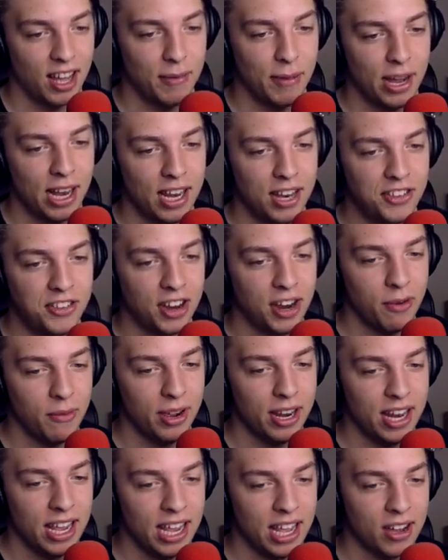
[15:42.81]
Am I legit
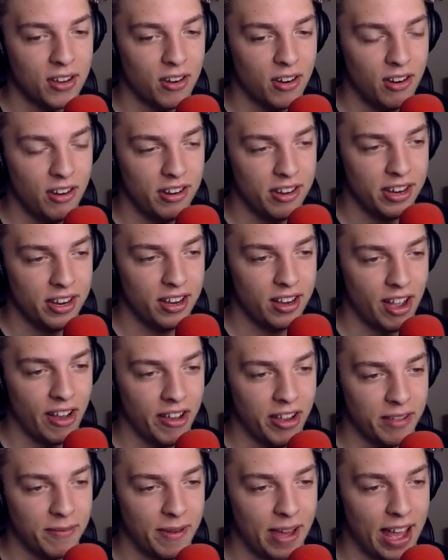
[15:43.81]
winning or are you
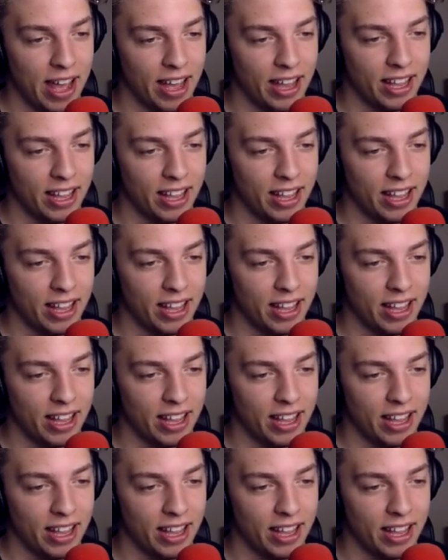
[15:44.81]
going it's back?